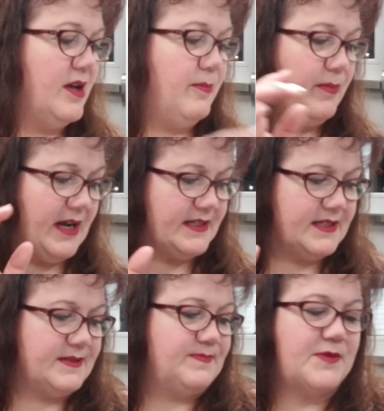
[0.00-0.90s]
but
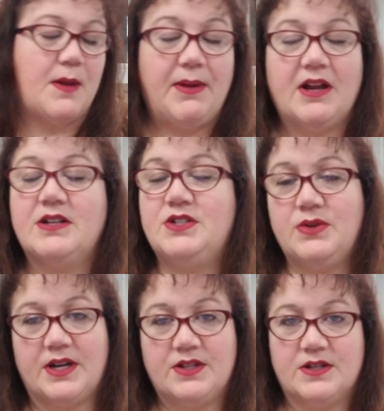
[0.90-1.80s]
compared to
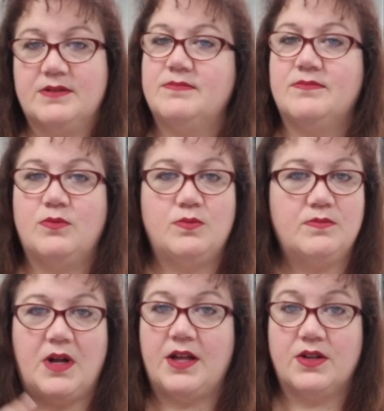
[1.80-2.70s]
other
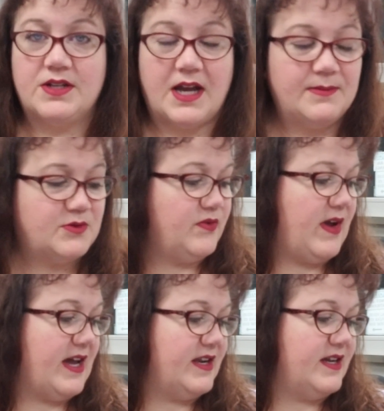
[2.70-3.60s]
other times we've
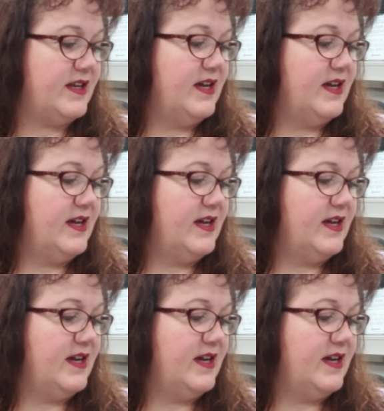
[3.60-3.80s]
had it,